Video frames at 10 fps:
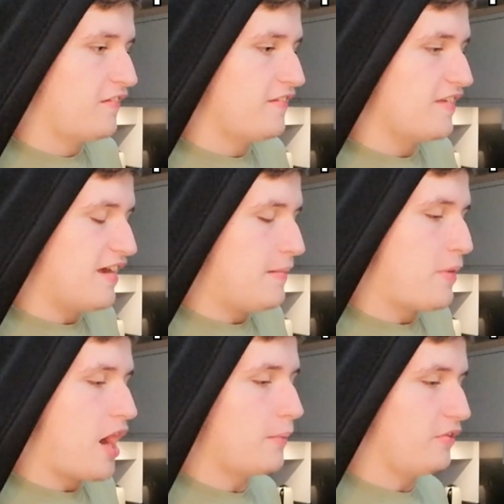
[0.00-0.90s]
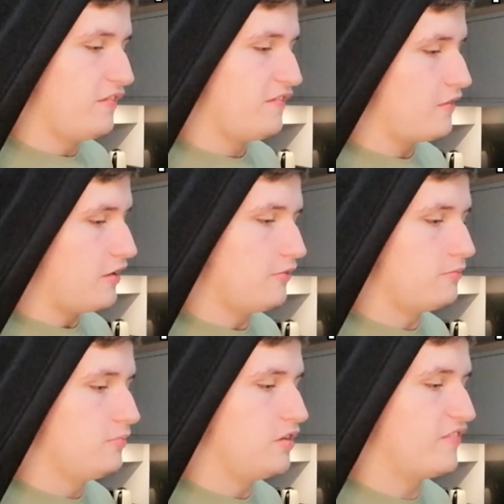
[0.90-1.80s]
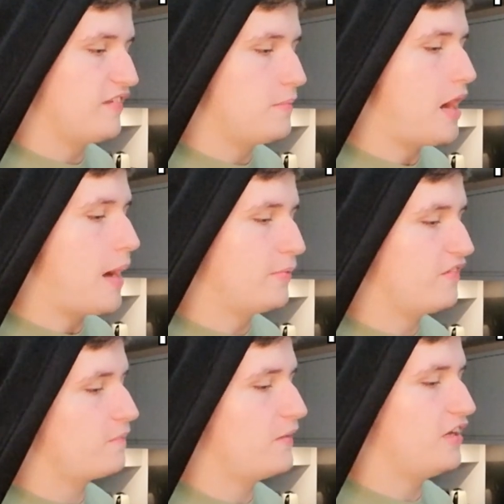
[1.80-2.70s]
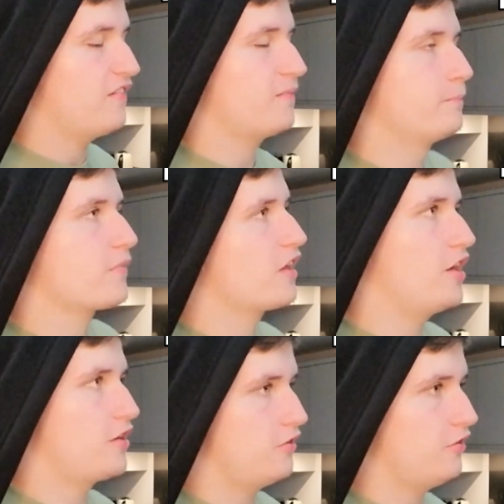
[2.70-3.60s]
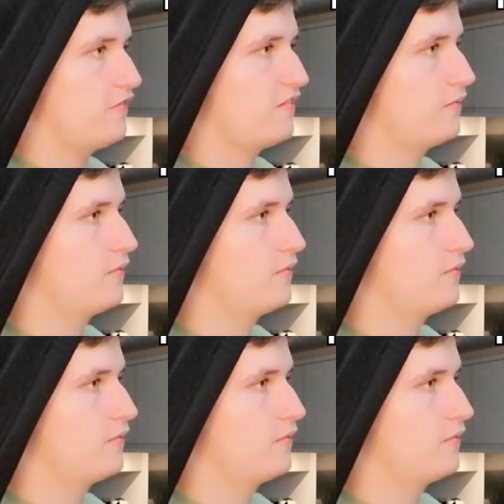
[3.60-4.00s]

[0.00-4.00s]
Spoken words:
this is a barber's, so obviously a barber's means haircut.